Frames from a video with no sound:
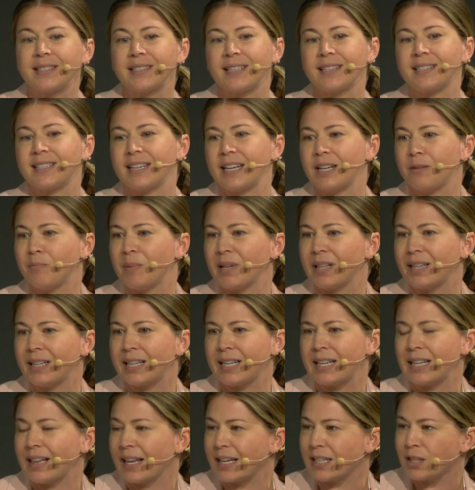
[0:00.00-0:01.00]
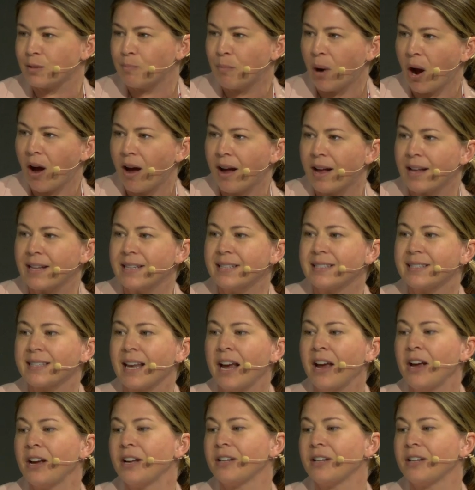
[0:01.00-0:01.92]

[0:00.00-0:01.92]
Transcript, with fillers: sustainability linked bonds,